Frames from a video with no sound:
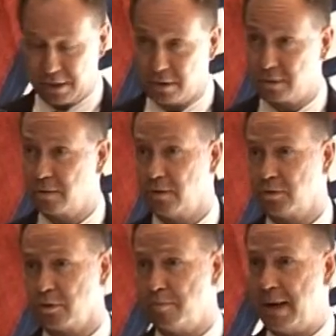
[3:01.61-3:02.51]
years,
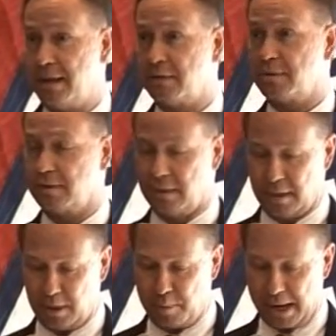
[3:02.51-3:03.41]
tremendous
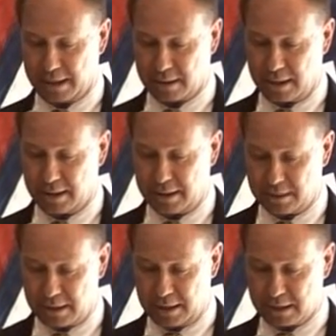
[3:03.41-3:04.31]
impact on the
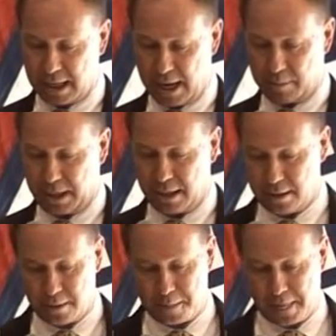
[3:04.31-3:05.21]
state's economy.
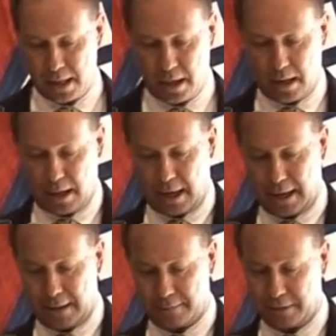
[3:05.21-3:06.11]

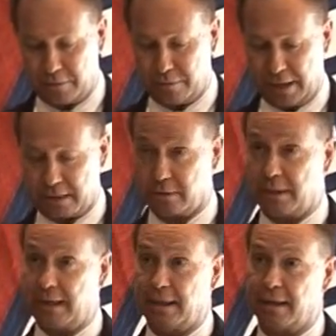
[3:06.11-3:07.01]
If you factor
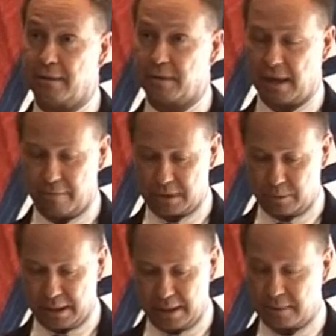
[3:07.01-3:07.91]
in the coverage
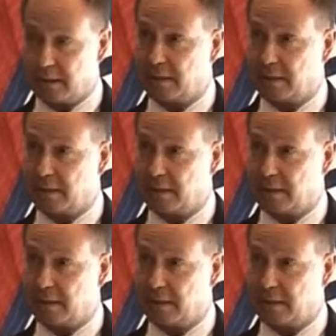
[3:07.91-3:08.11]
that we get,